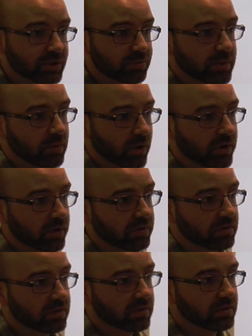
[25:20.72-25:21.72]
should be
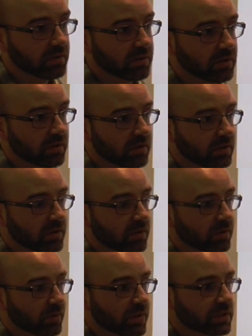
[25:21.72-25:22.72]
worse,
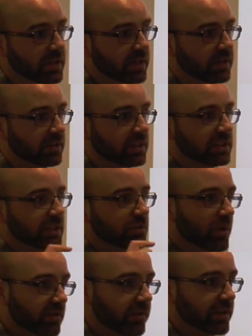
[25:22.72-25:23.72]
where the target only shares
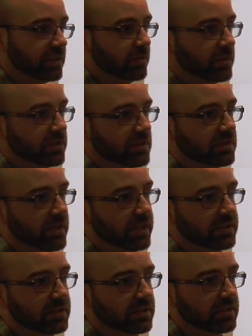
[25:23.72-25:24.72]
one feature with its
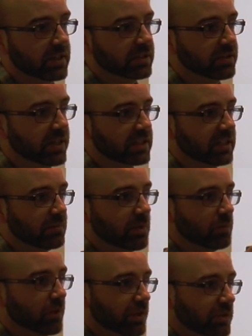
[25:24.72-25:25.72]
distractors. They should actually
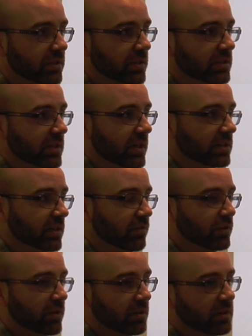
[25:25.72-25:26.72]
be worse at this task if
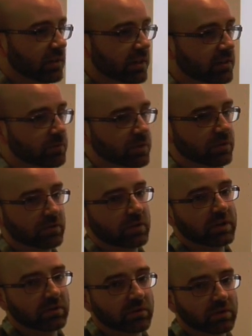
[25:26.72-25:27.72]
you don't allow them to use
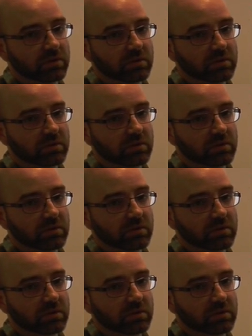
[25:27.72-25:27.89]
guided search.